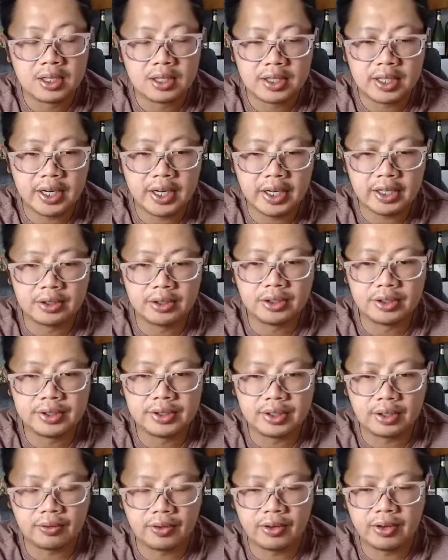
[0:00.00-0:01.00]
titles,
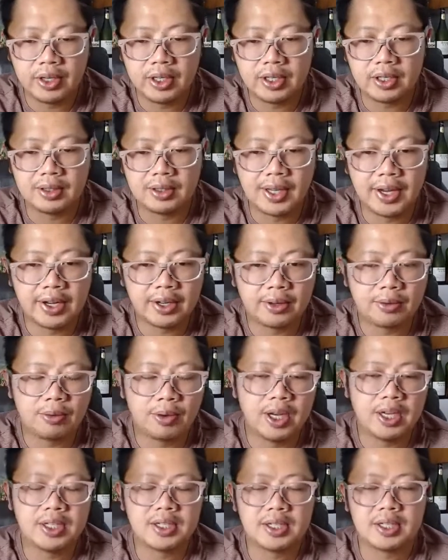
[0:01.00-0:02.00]
they're very
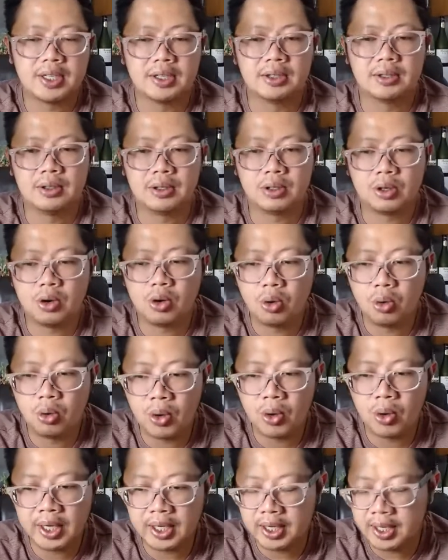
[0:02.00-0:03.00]
lightweight and they're
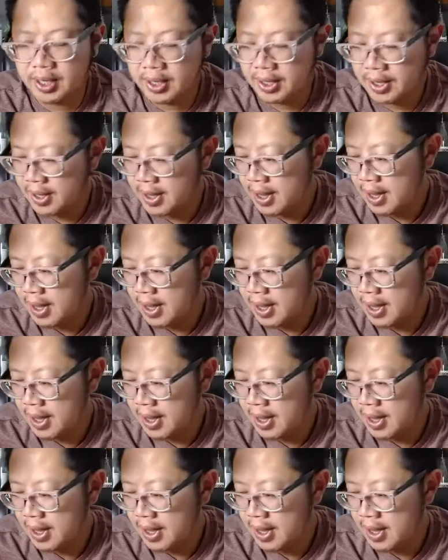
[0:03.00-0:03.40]
quick.